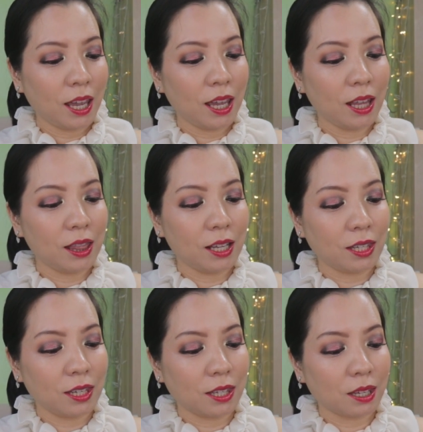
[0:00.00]
And
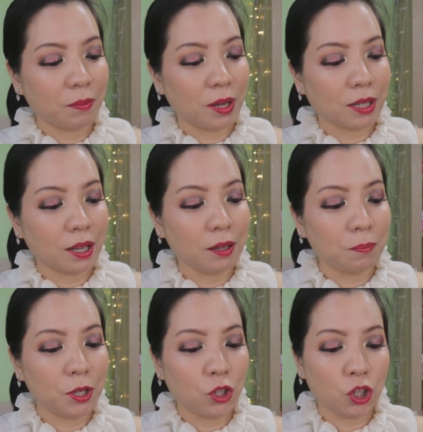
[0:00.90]
this is a
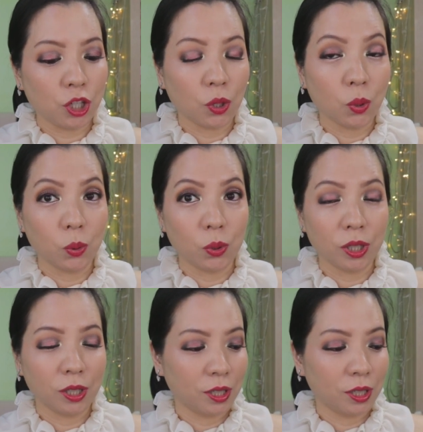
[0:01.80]
metallic peachy gold,